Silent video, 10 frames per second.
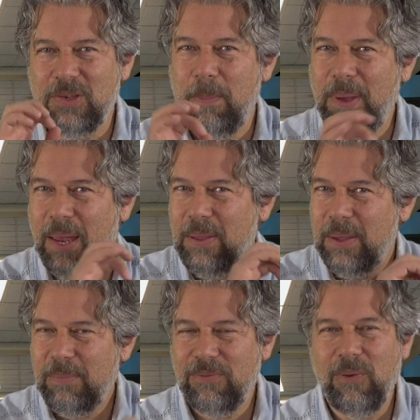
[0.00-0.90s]
But
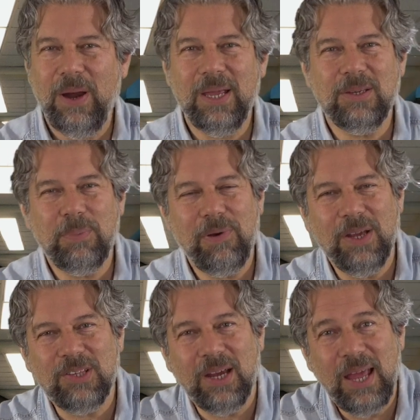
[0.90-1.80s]
before I get to
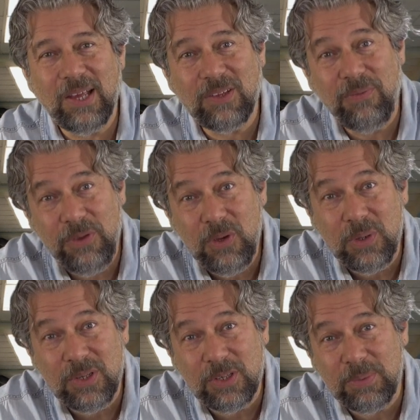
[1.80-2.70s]
price, I'm going to ask if you
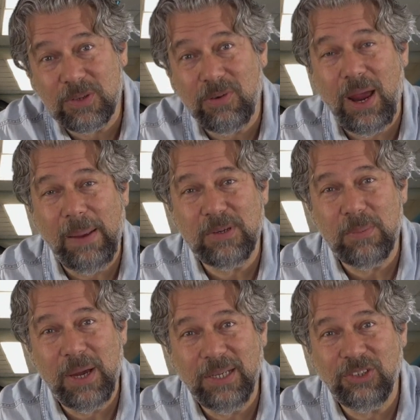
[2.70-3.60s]
can subscribe to
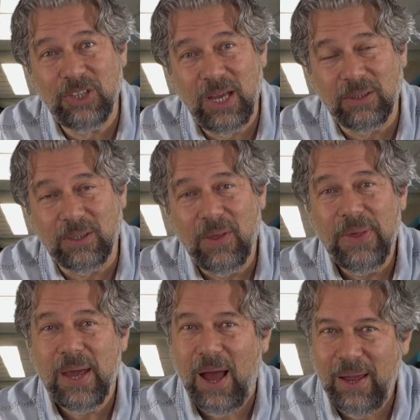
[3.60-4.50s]
my channel.
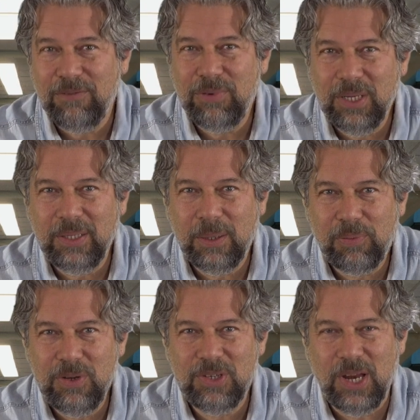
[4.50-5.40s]
I really
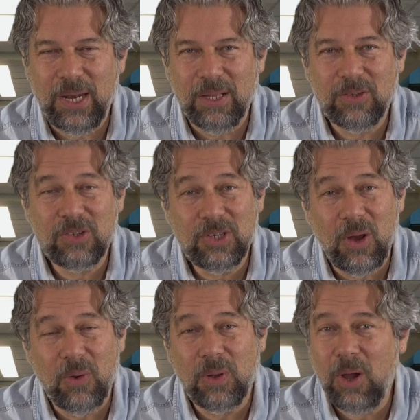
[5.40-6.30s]
appreciate it.
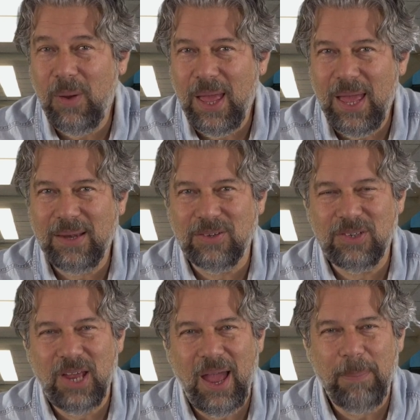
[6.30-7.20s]
So go ahead and
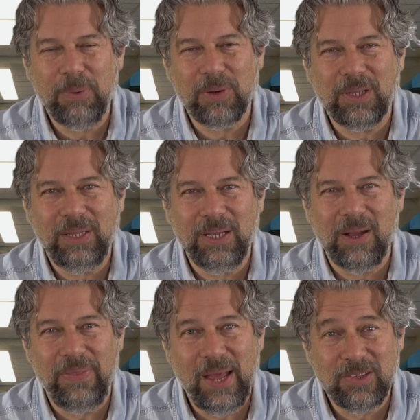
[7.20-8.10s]
tap or click
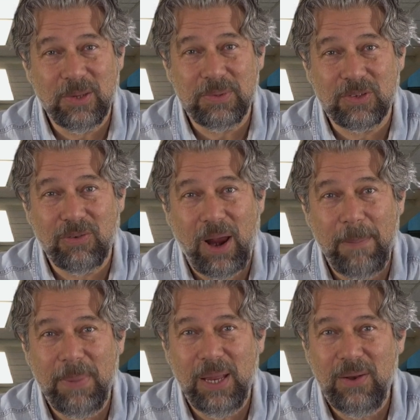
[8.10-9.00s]
on that
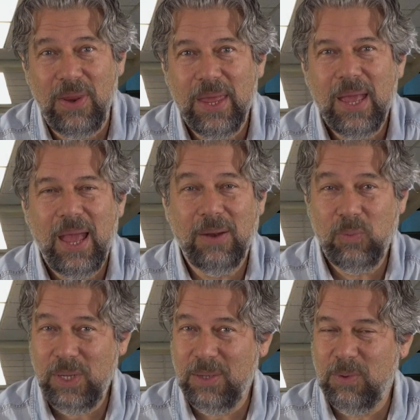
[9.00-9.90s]
subscribe button and
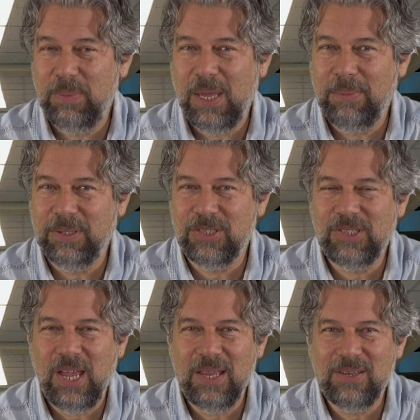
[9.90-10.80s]
we will be able to
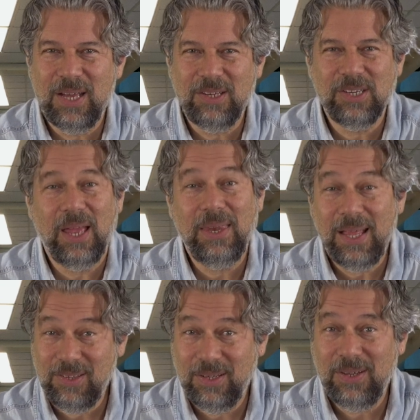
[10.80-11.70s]
stay in touch. And
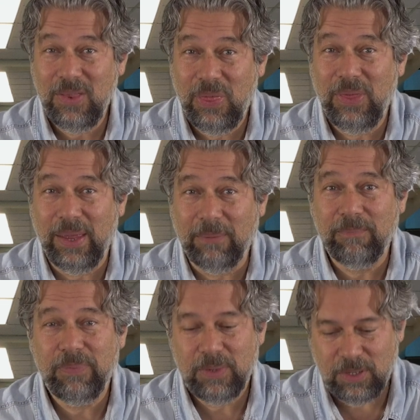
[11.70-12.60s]
that's a good thing.
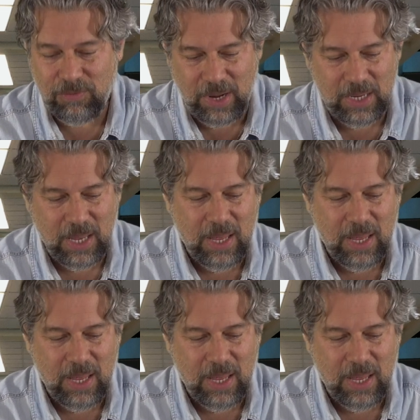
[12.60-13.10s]
Great.